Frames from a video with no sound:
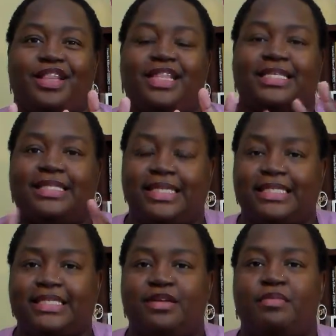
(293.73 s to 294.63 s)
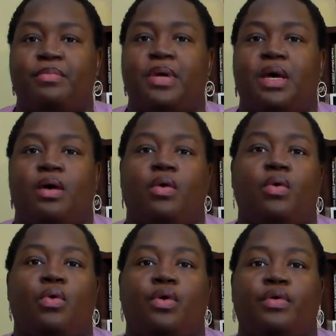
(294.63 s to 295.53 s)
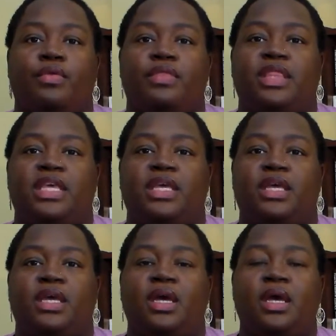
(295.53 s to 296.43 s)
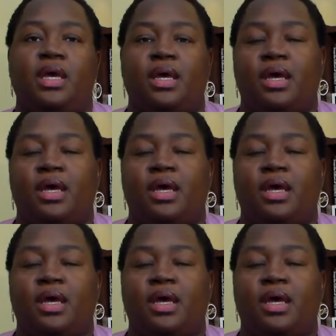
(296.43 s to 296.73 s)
the system or the